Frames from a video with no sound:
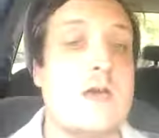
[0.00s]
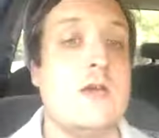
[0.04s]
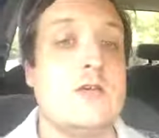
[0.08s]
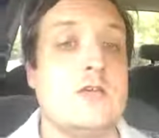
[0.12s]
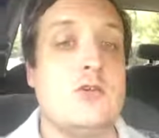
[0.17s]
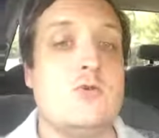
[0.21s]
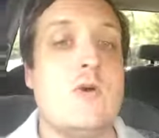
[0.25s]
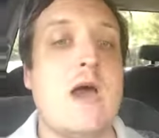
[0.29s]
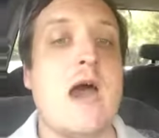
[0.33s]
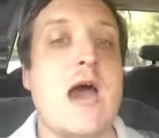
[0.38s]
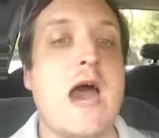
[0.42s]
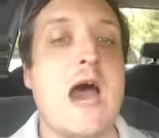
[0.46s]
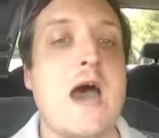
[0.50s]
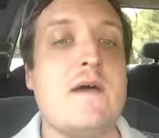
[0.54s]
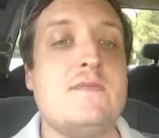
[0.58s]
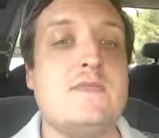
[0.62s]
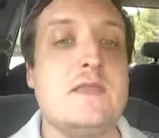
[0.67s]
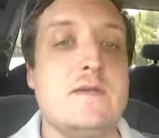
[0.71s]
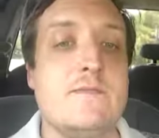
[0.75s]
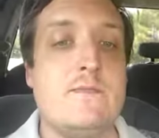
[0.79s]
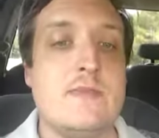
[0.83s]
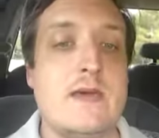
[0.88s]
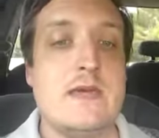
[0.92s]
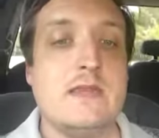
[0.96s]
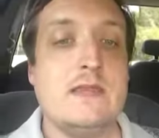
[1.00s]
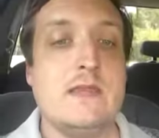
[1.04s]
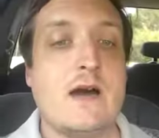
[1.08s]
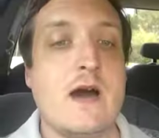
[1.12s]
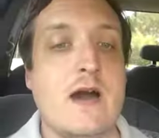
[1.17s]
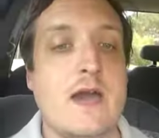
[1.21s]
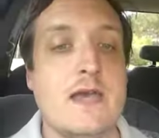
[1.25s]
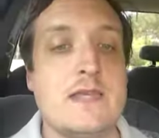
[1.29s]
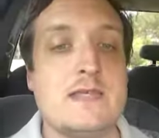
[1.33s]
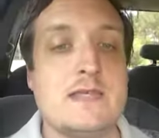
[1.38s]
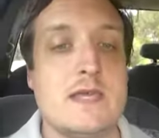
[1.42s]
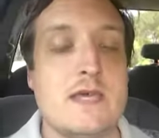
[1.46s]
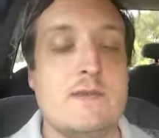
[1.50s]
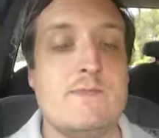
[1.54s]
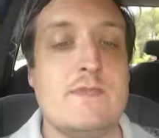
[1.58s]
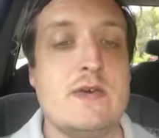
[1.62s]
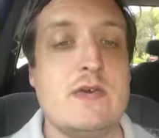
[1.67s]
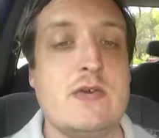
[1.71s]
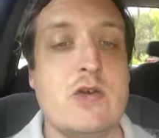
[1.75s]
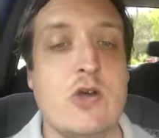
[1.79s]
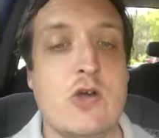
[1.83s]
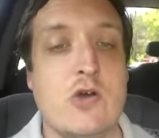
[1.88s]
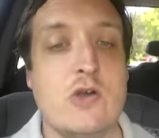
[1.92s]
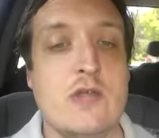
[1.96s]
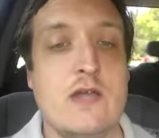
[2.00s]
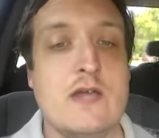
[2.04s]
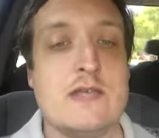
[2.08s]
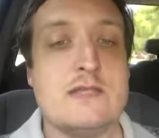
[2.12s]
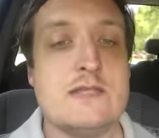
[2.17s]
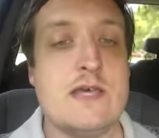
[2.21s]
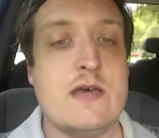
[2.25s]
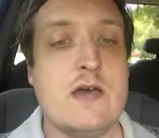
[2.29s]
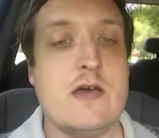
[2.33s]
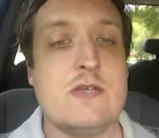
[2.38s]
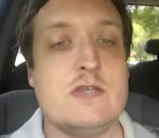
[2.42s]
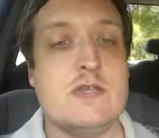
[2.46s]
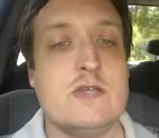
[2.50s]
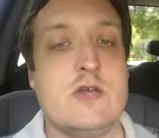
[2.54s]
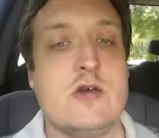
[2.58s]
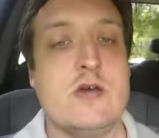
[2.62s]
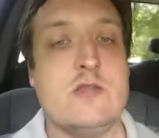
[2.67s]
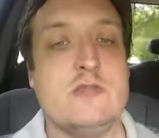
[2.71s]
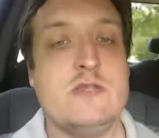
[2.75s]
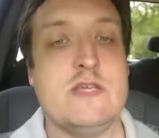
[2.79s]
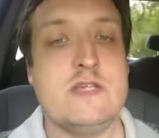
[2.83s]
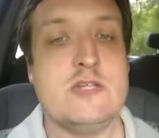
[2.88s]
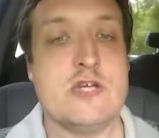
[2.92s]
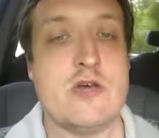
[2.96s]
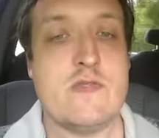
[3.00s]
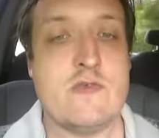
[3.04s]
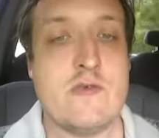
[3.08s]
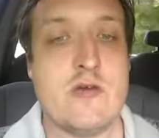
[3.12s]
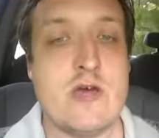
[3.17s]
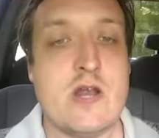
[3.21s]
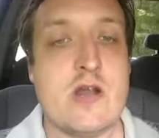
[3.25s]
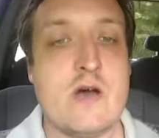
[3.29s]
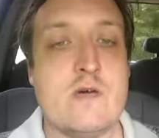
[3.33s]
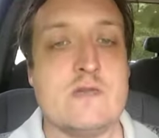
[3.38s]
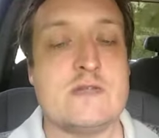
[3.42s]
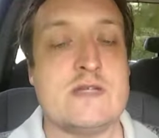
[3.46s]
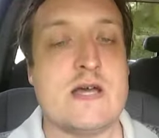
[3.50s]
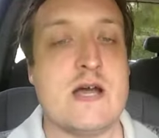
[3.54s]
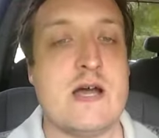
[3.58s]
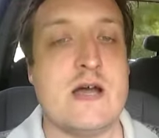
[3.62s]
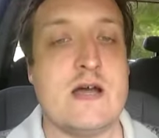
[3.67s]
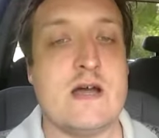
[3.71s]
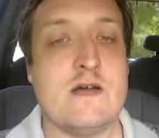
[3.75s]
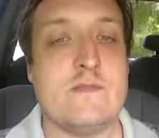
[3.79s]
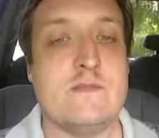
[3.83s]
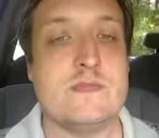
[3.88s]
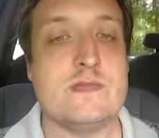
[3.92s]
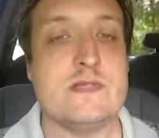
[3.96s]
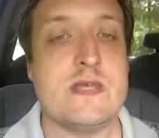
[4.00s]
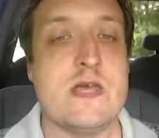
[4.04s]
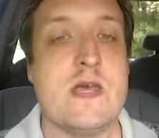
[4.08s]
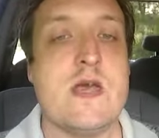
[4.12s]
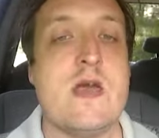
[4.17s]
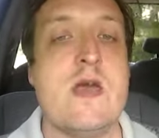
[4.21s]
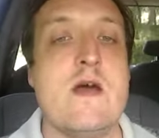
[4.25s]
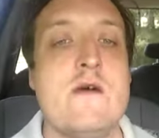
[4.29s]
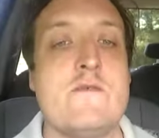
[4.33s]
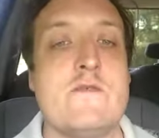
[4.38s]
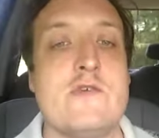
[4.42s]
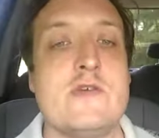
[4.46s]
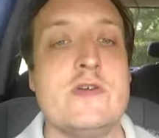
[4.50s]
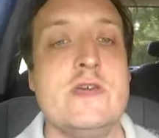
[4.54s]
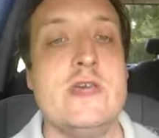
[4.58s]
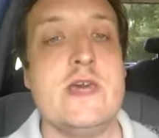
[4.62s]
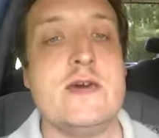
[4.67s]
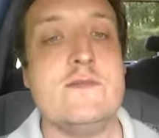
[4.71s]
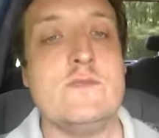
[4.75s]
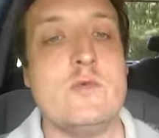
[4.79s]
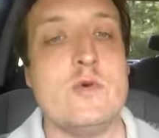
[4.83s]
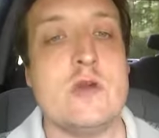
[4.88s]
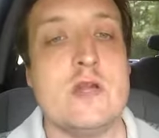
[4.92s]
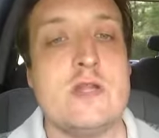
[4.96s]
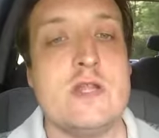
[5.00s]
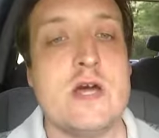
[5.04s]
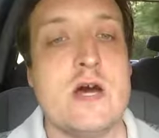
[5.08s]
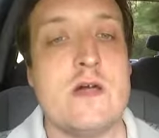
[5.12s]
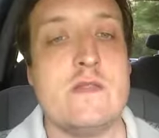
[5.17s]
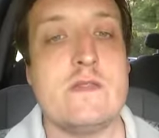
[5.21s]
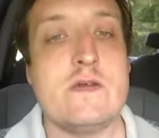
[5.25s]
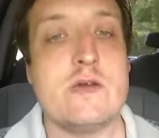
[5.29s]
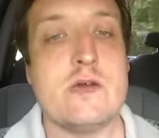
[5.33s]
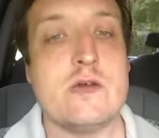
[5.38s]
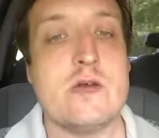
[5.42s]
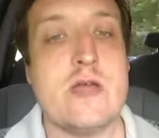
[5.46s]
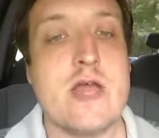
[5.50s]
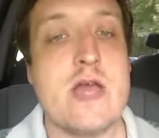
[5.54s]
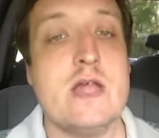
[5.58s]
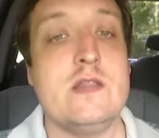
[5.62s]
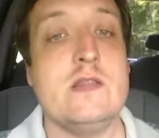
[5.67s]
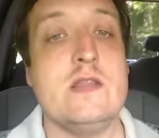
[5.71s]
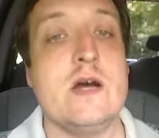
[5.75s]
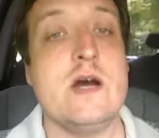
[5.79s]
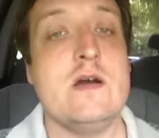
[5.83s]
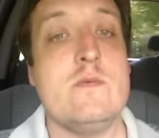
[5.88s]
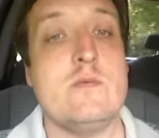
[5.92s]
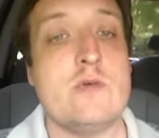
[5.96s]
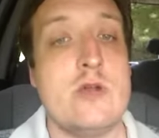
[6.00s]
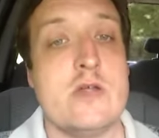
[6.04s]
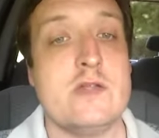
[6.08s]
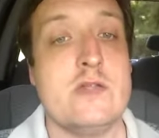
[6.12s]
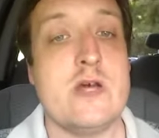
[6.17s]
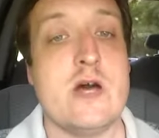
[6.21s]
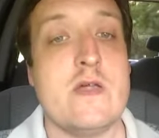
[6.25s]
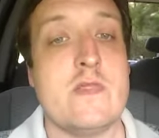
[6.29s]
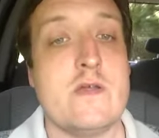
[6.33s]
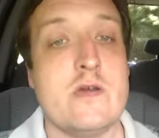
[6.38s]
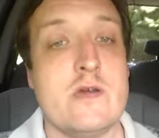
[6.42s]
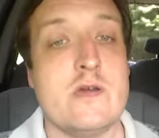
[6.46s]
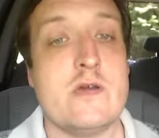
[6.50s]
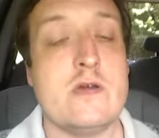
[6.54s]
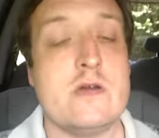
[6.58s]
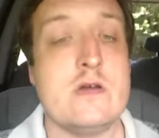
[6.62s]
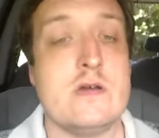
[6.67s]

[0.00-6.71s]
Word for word: You have to be nice and be courteous to each other at all times. Forgive one another and yeah. love one another.